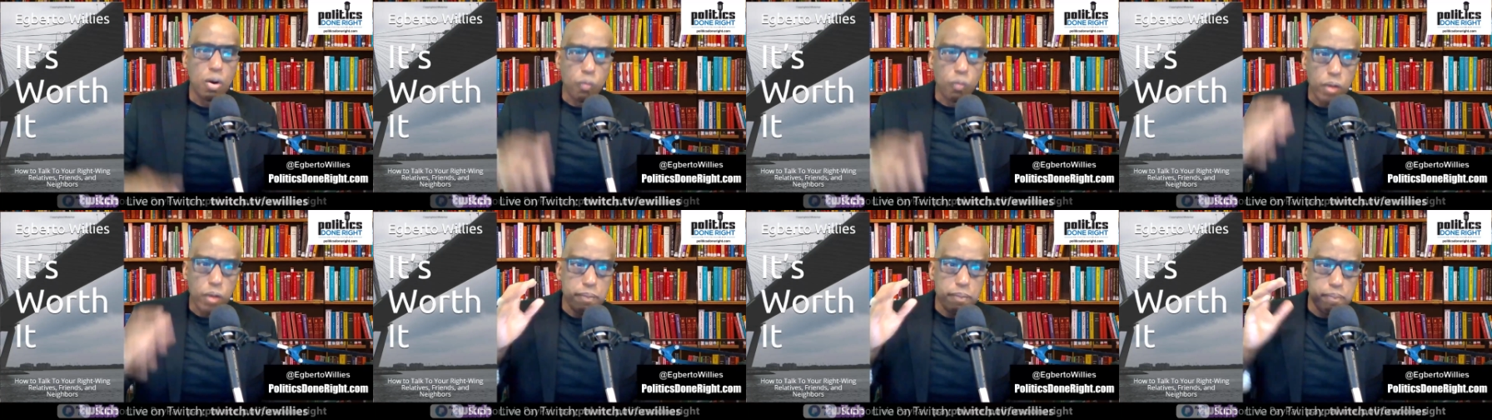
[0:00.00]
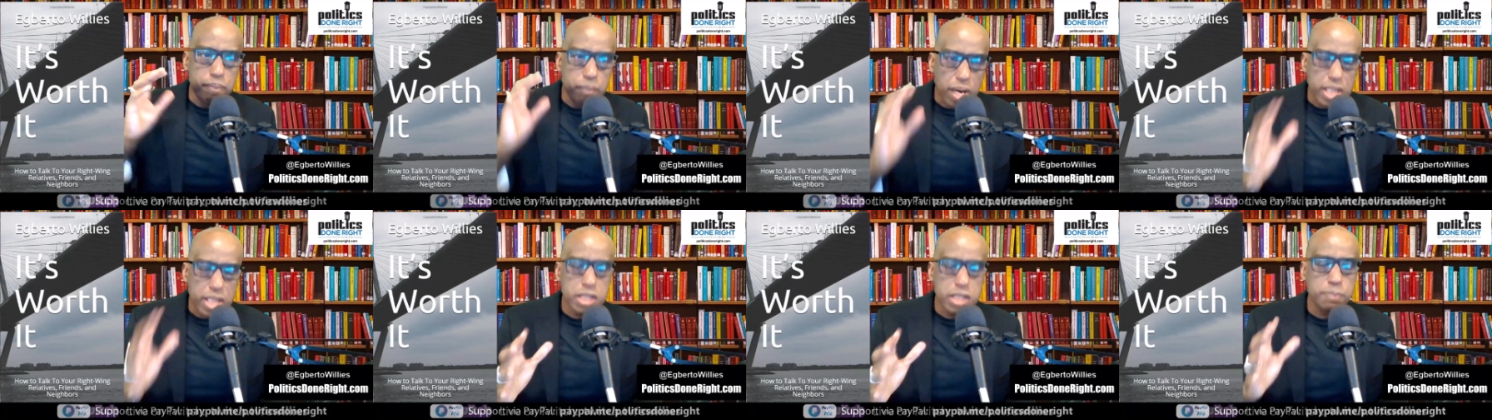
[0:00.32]
We
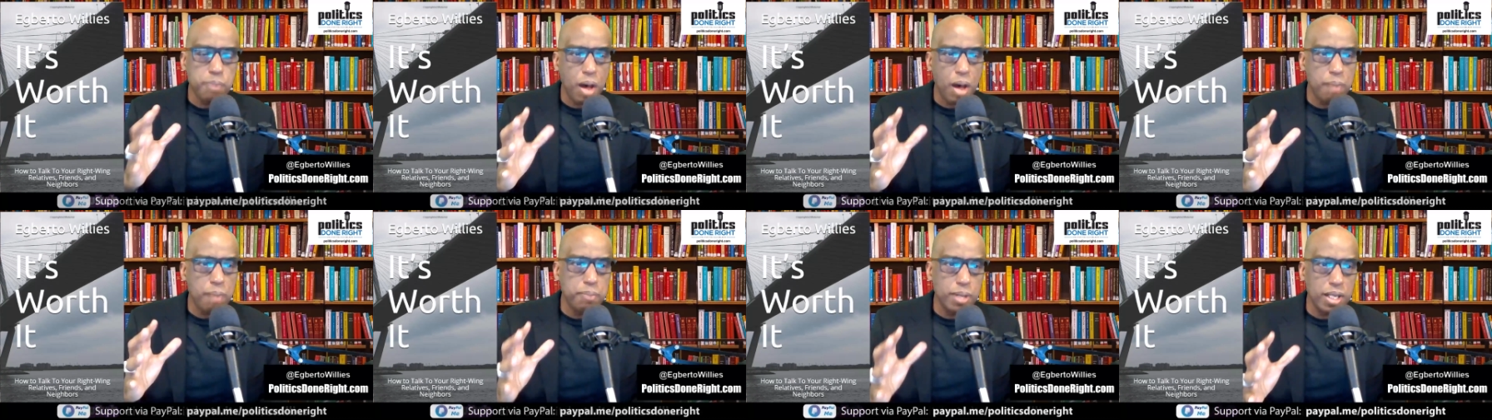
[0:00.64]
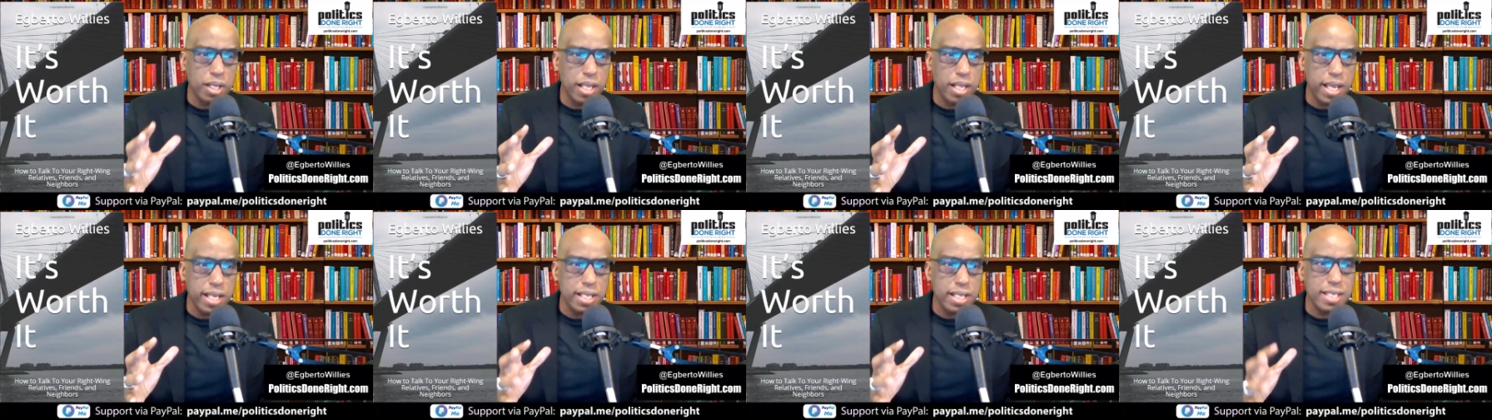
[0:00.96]
must
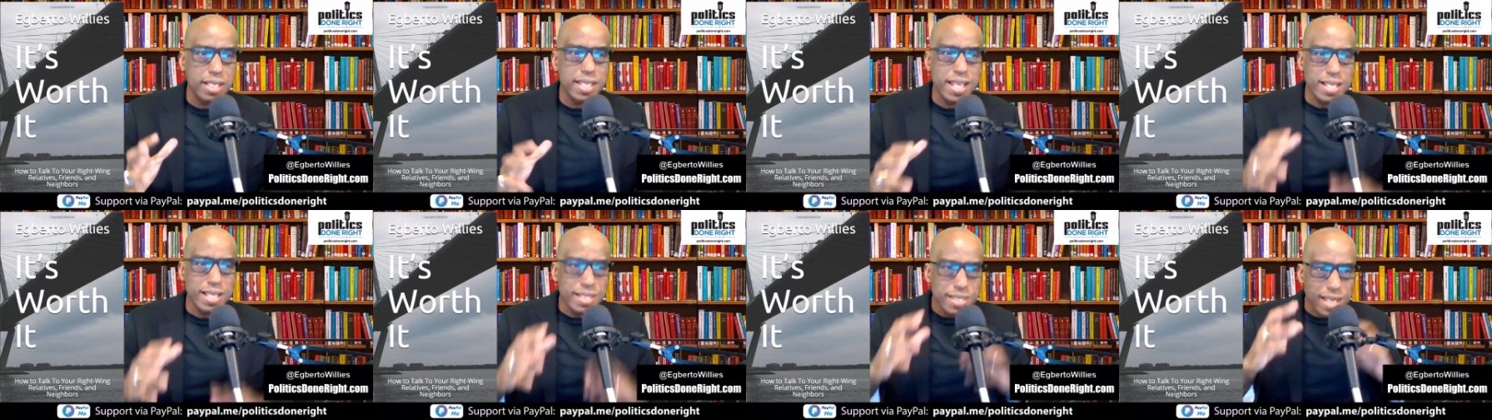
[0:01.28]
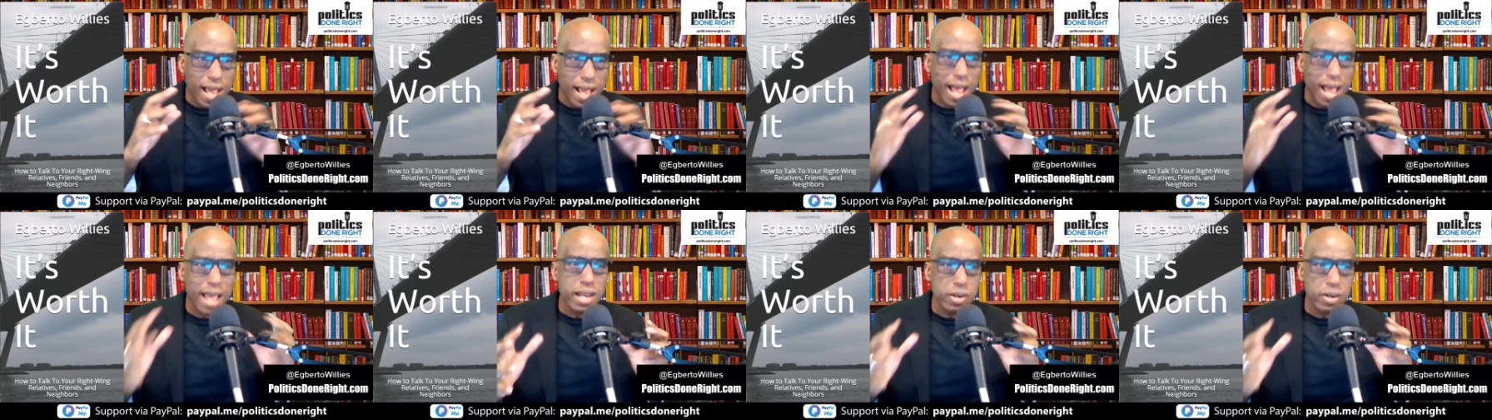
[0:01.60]
populate the
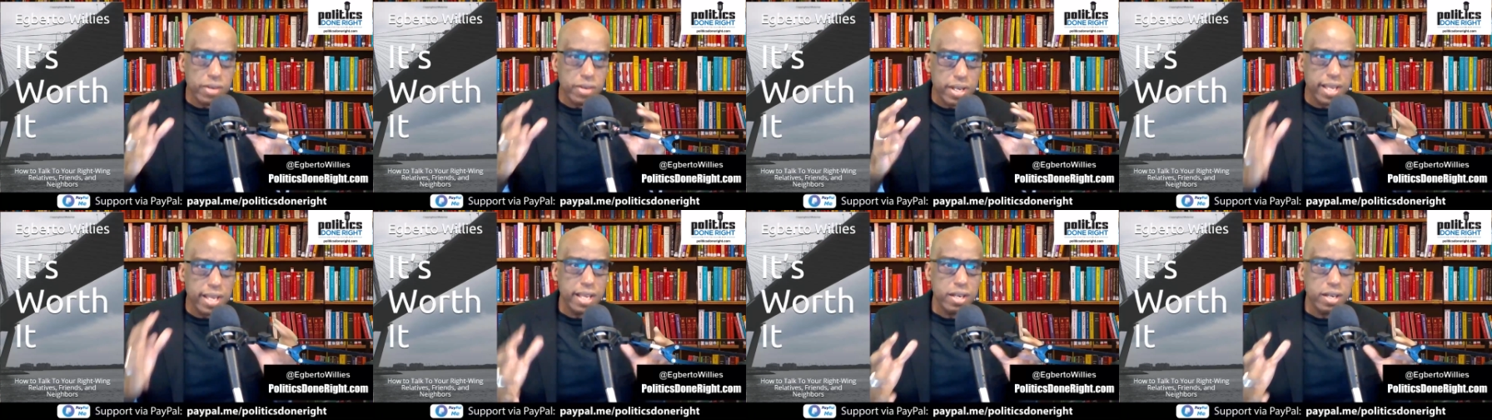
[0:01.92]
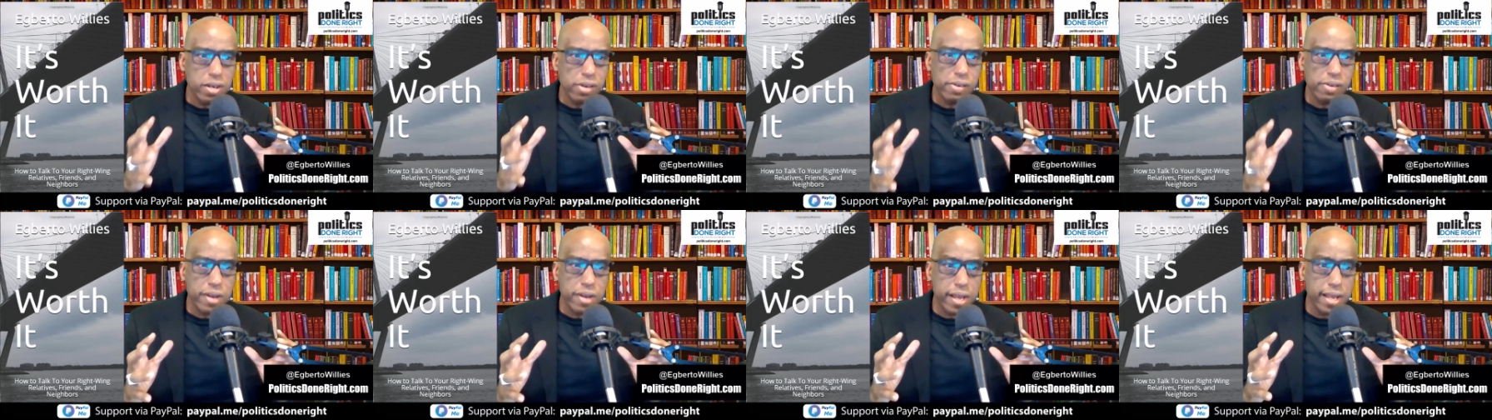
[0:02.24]
entire
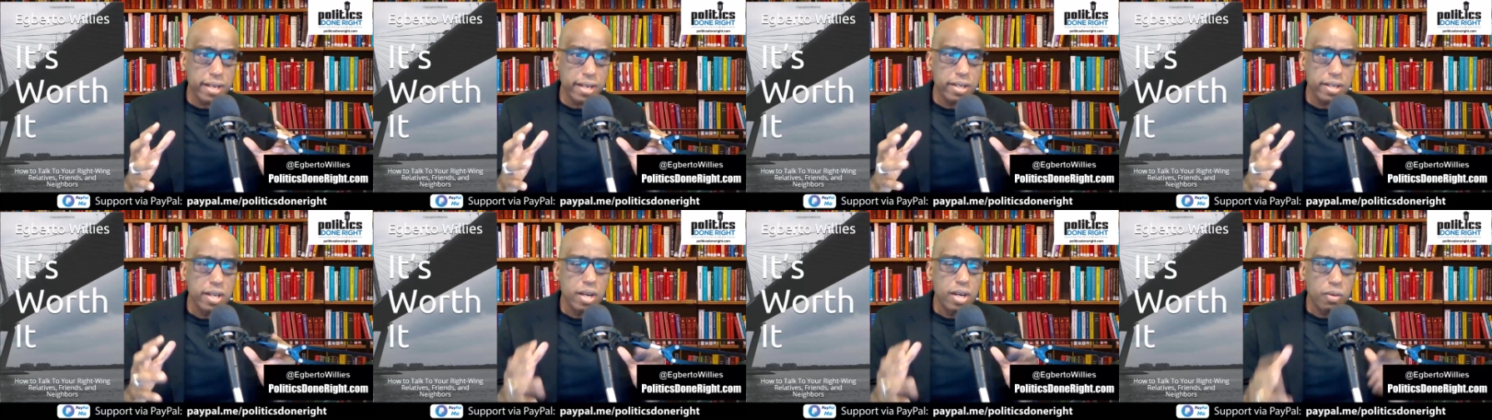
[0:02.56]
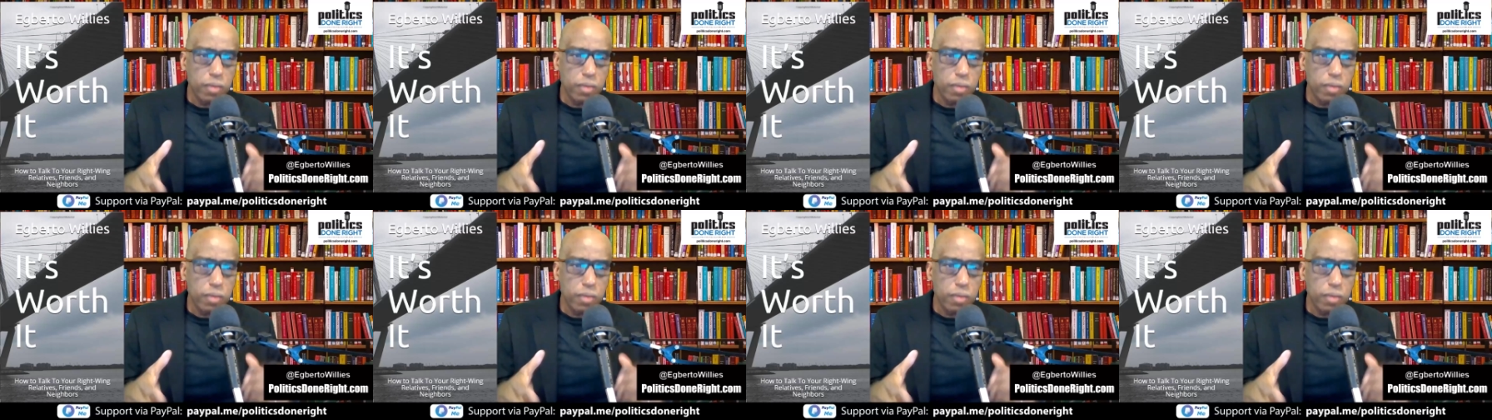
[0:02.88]
internet